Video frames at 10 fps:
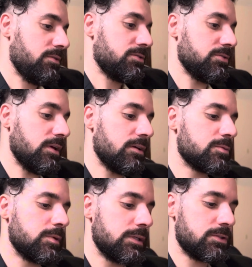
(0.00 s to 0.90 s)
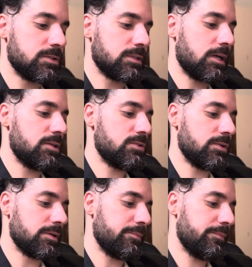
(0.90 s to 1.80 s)
So that was pretty interesting. I
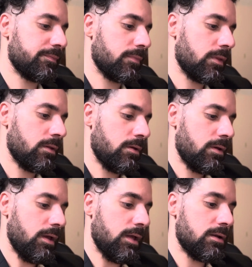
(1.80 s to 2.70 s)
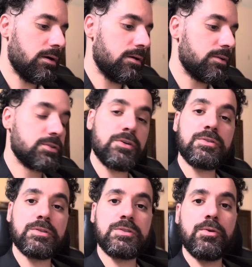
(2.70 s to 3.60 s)
enjoyed it. And there's
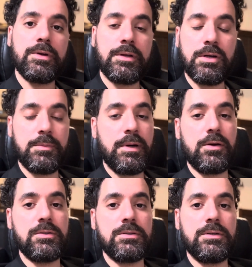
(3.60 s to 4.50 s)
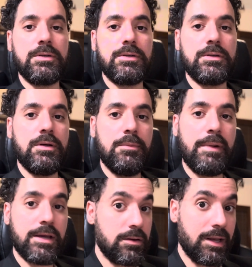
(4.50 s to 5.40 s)
also a story in here about
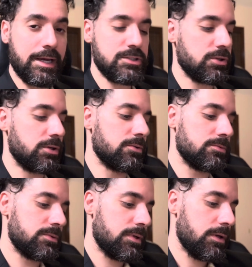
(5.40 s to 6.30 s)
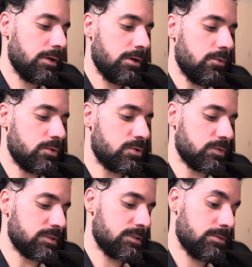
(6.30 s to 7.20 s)
Michelangelo, which
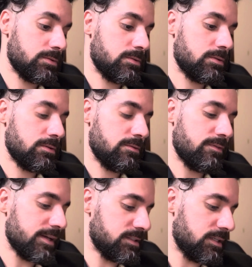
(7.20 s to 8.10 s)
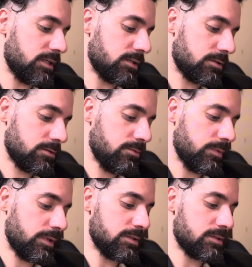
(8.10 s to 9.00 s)
was fascinating
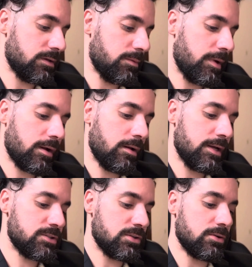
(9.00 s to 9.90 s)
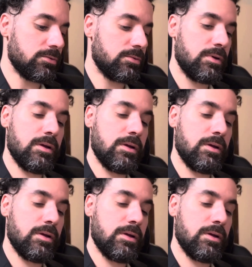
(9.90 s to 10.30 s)
because Michelangelo